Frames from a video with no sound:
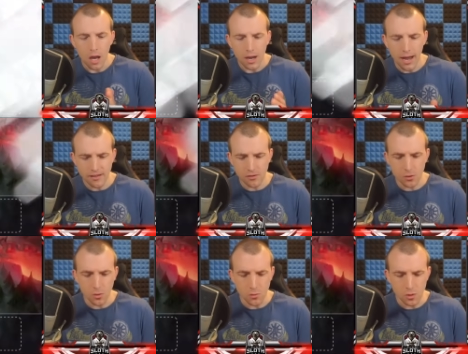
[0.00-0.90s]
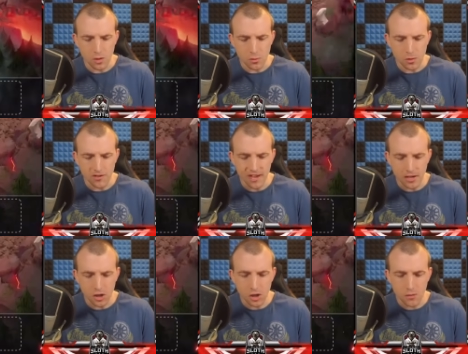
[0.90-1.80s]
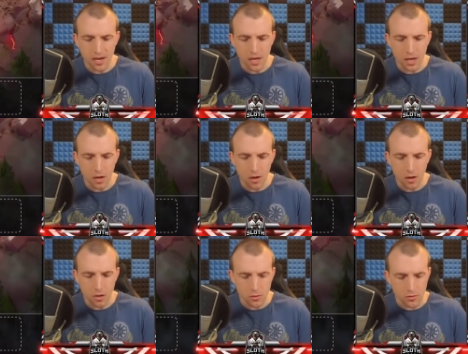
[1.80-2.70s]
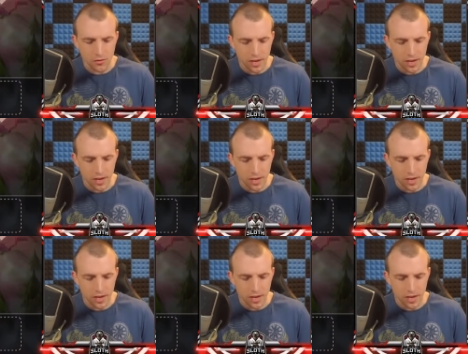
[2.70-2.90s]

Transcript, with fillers: Let's go. We don't want to send too many loons